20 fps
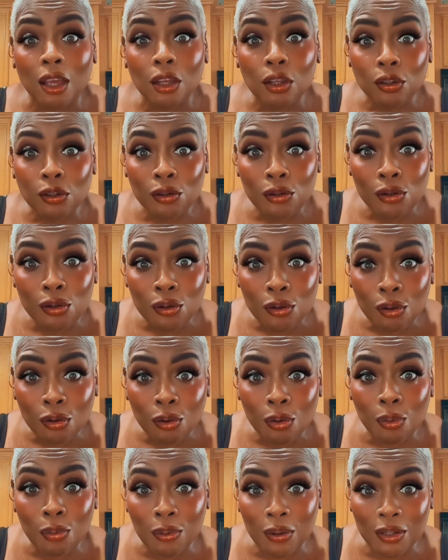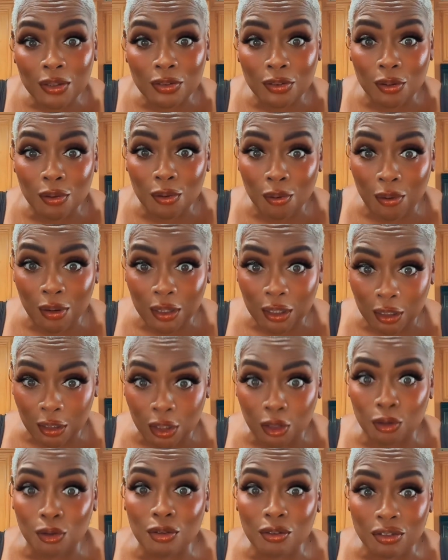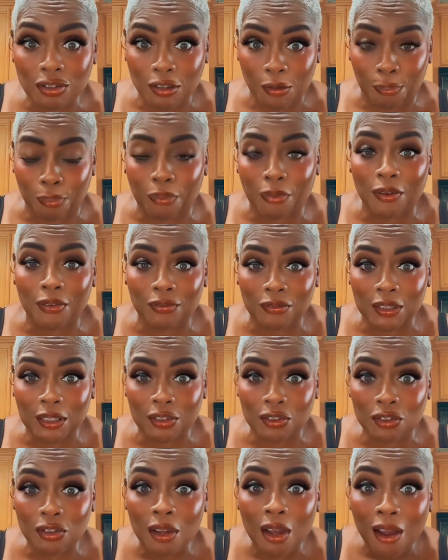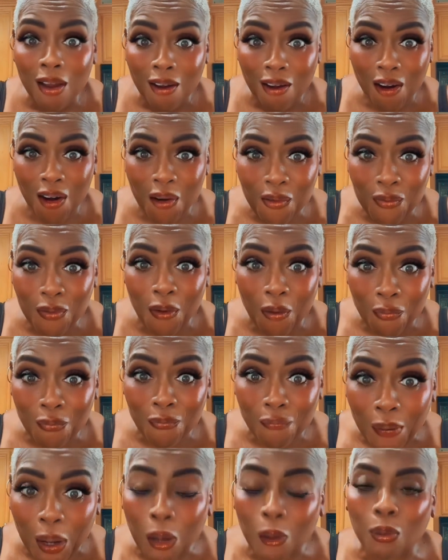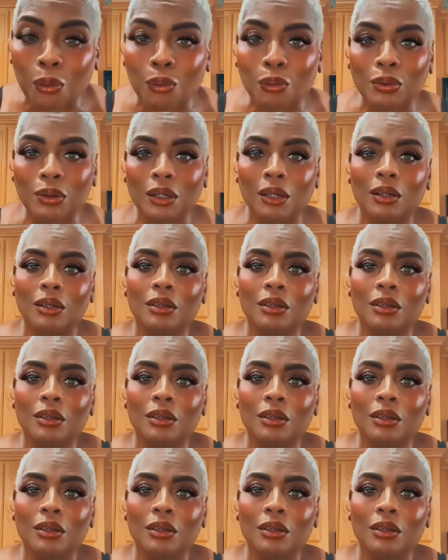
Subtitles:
you was gonna lose the privilege of your phone?